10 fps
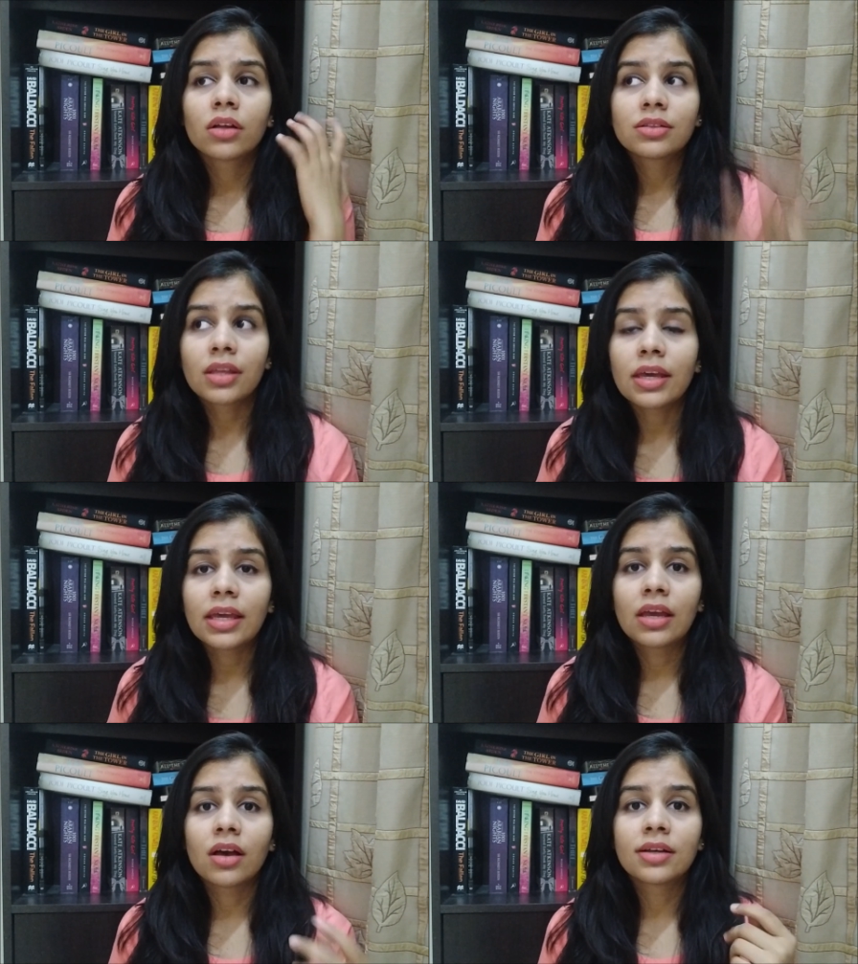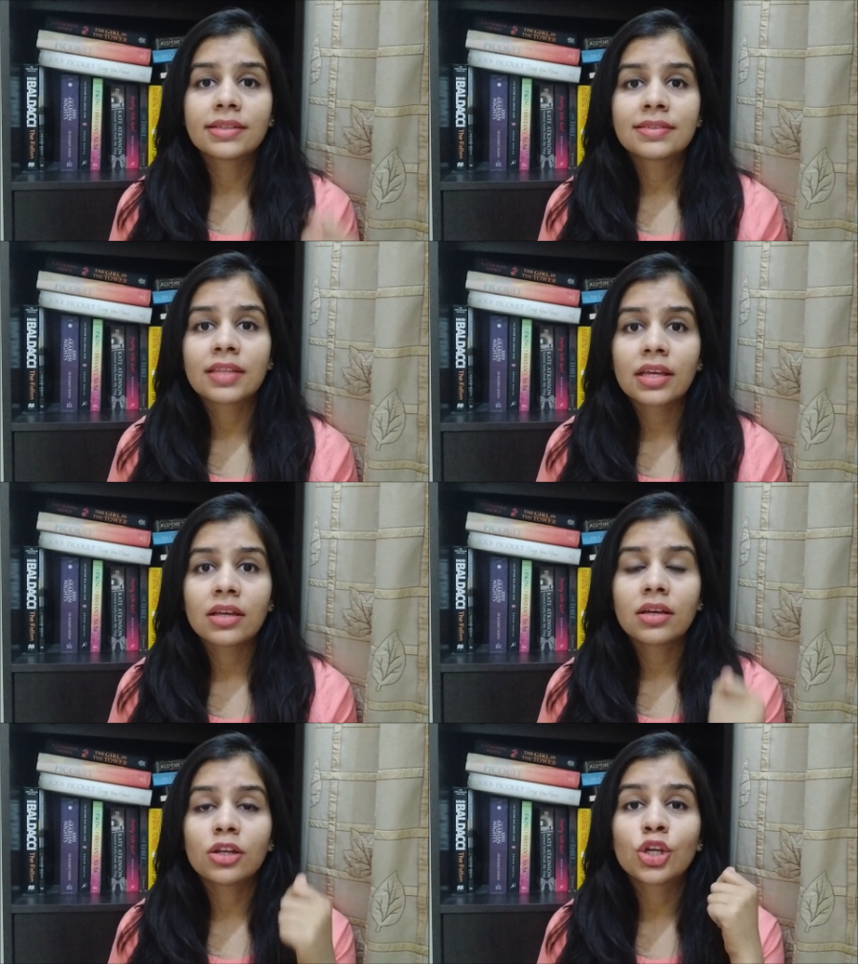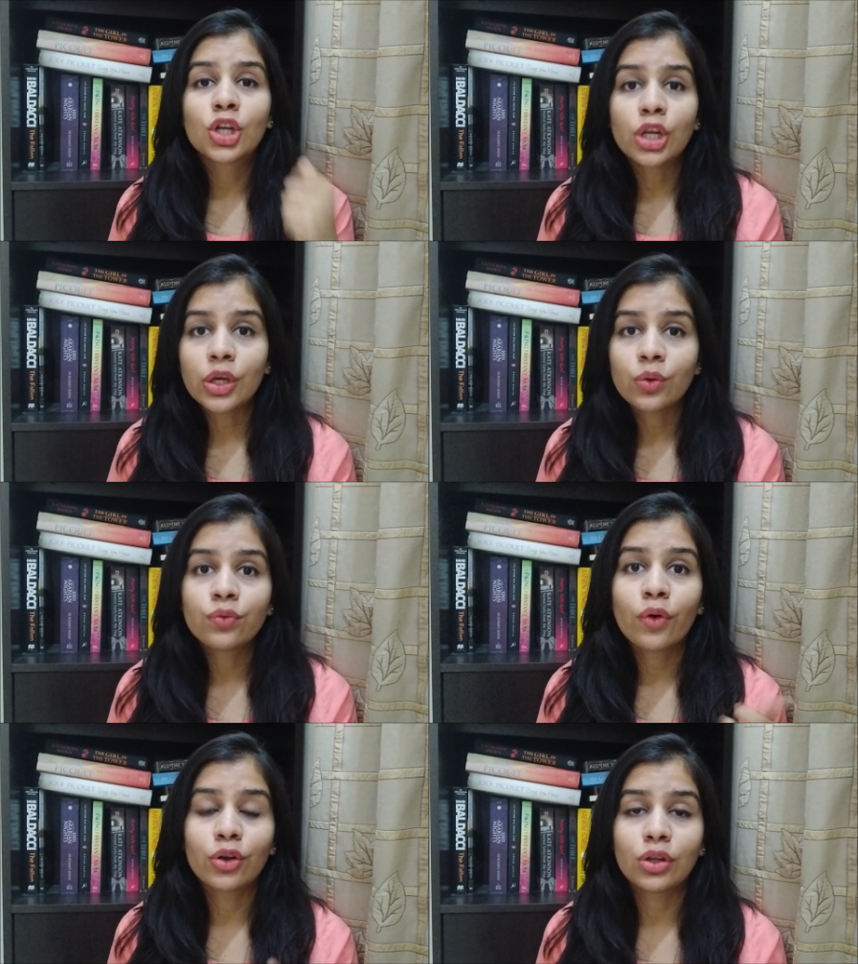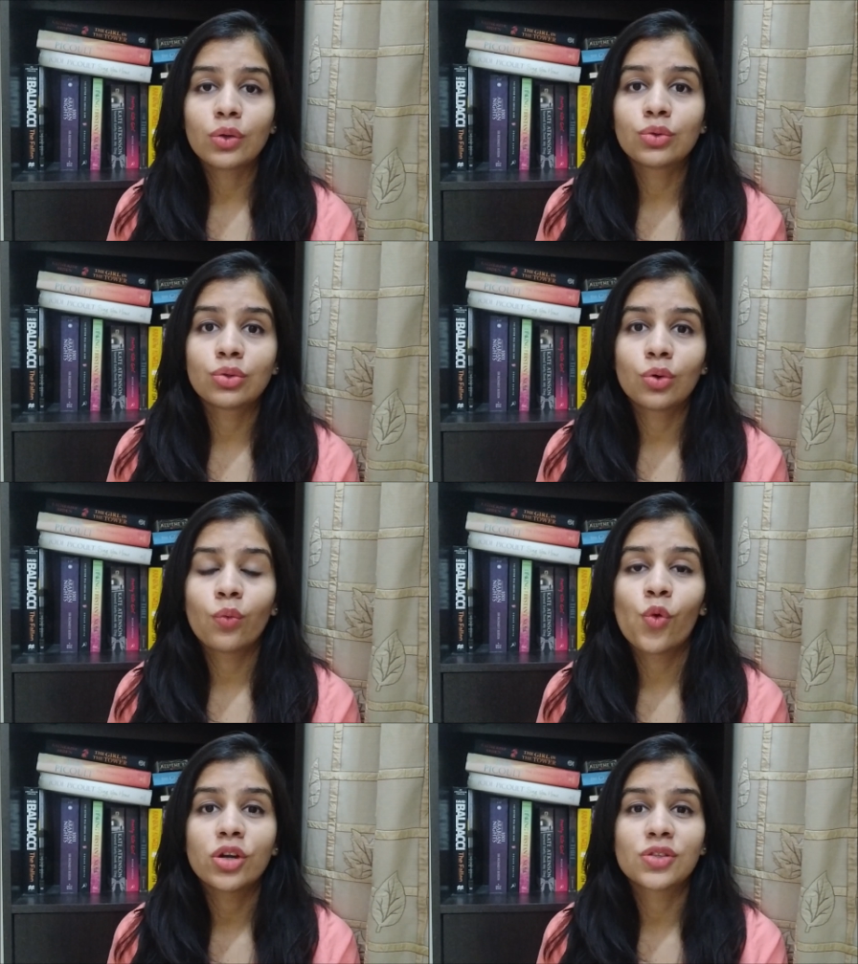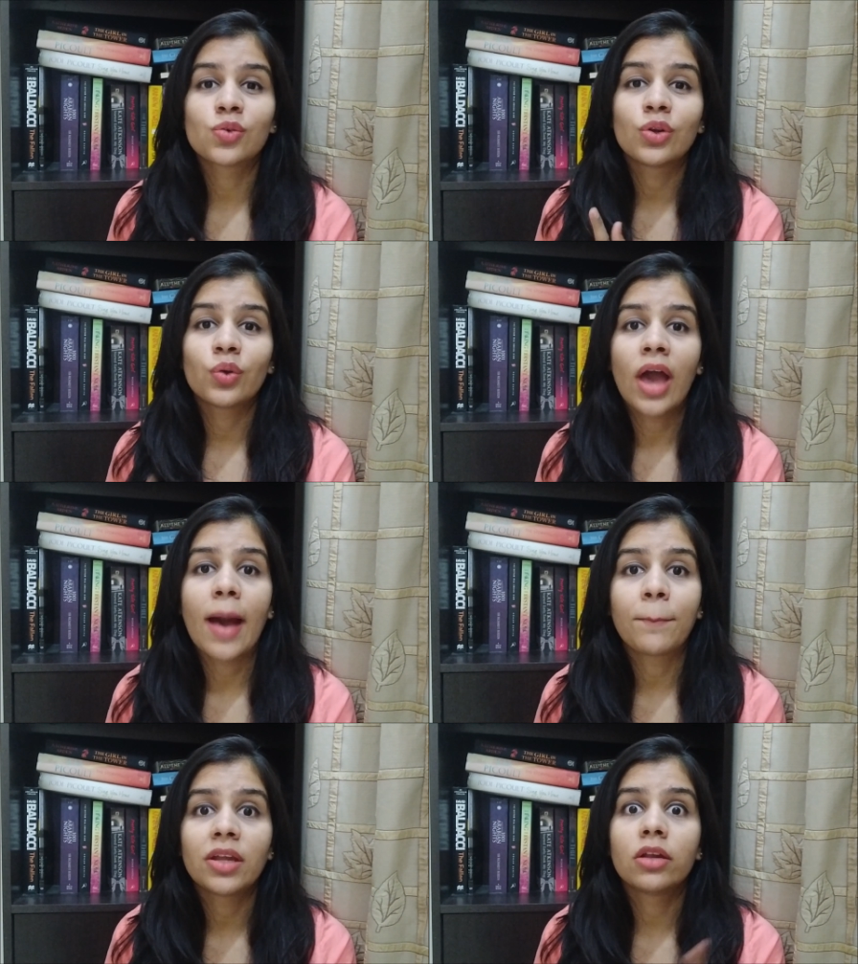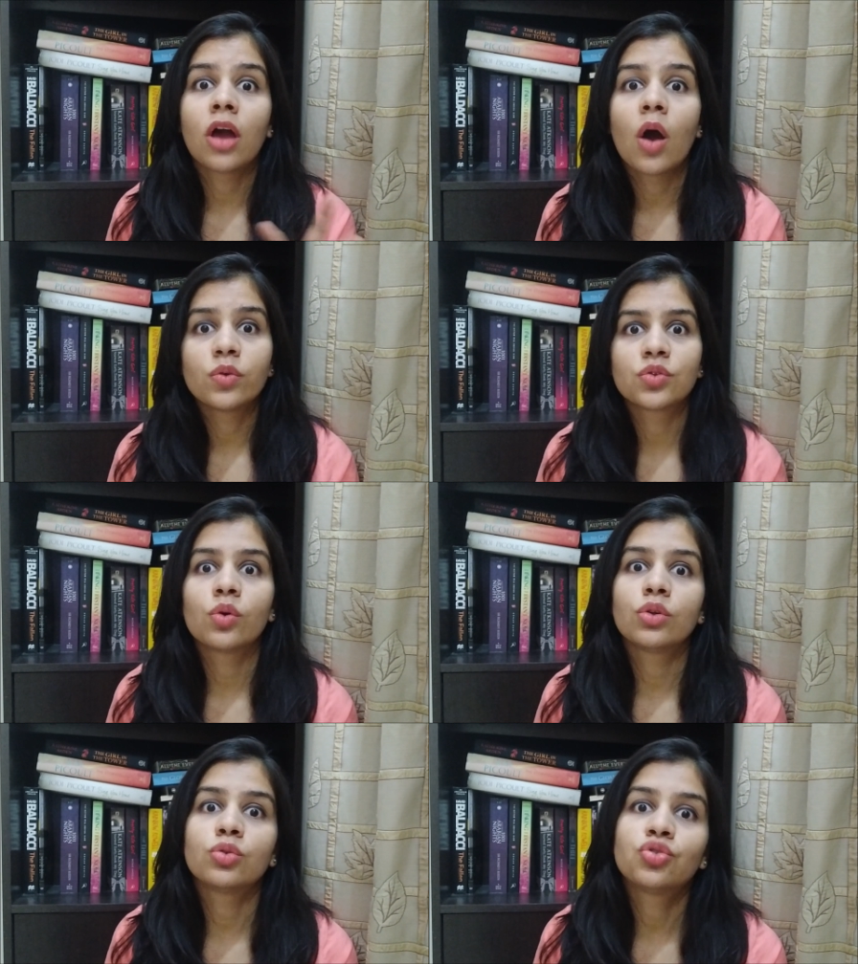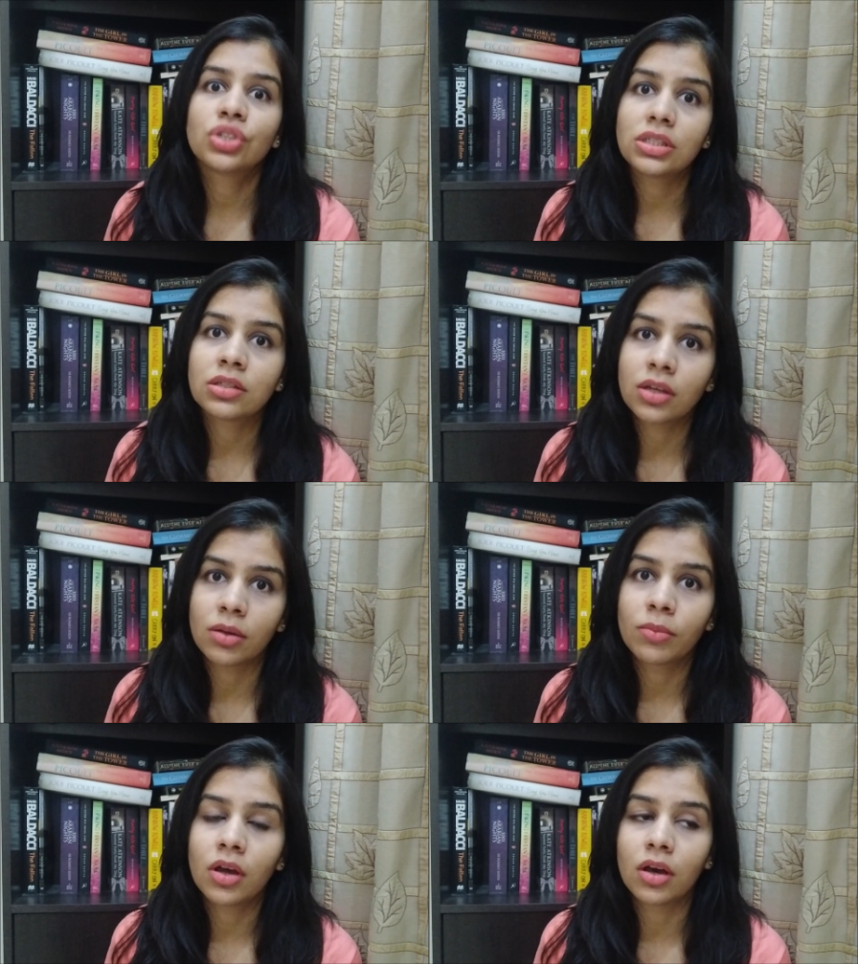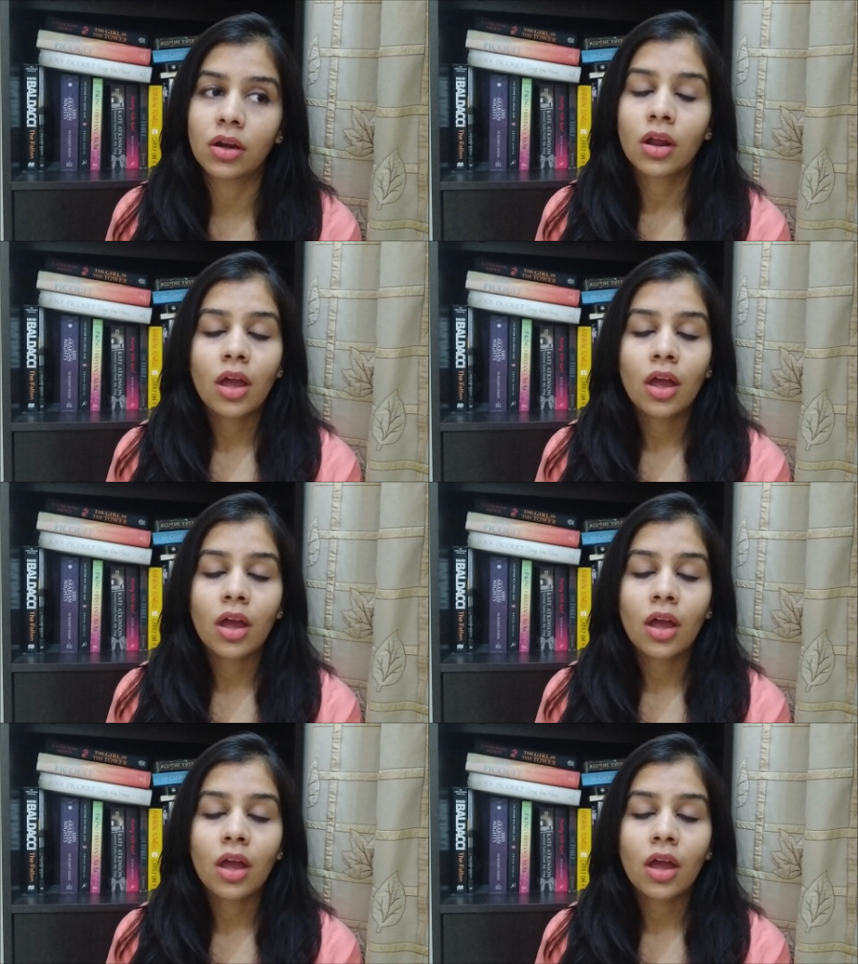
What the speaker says: thing, a single clue for you to know what is going to happen and how he's going to cheat her.